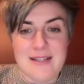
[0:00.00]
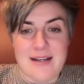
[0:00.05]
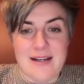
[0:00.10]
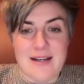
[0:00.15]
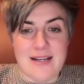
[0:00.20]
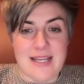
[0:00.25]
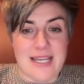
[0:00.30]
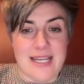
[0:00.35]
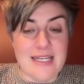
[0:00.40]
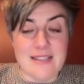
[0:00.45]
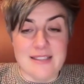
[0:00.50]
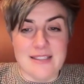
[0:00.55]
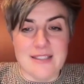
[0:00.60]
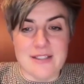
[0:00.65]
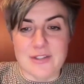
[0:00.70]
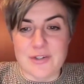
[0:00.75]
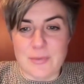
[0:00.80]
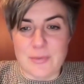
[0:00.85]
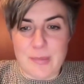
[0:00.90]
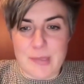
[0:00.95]
uh,
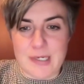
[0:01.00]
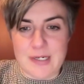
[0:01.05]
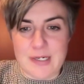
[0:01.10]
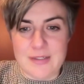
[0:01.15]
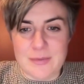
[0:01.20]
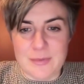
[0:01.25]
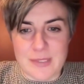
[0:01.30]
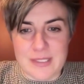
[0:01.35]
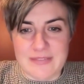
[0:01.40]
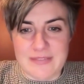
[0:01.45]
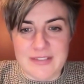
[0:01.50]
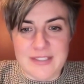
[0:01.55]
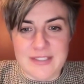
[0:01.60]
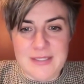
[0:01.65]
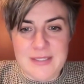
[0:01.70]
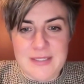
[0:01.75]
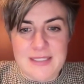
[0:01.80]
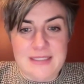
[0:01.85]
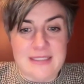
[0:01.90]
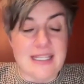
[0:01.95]
analytical part or whatever
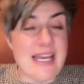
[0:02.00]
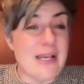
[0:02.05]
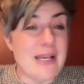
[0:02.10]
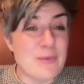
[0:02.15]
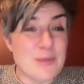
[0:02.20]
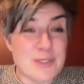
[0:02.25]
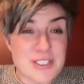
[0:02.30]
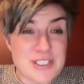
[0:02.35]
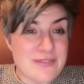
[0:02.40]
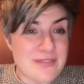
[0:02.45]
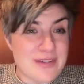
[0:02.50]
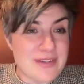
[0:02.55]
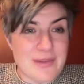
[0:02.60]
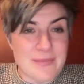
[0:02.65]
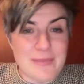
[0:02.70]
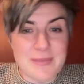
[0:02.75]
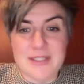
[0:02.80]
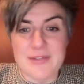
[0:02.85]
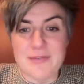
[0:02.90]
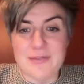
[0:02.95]
language
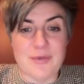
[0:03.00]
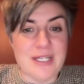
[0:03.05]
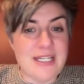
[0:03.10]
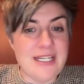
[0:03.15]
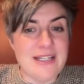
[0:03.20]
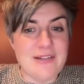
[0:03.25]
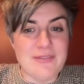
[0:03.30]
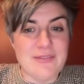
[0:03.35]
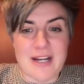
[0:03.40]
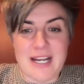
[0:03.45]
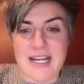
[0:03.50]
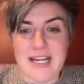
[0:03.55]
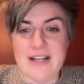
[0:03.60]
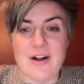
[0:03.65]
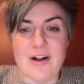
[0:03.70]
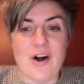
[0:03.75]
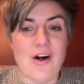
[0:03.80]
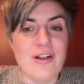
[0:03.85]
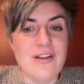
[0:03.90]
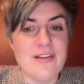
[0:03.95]
development reading
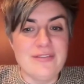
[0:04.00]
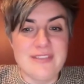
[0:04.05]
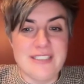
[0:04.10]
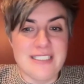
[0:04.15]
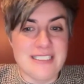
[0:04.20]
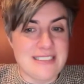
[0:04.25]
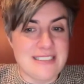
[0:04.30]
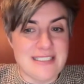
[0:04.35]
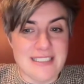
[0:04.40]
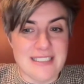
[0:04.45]
writing all of these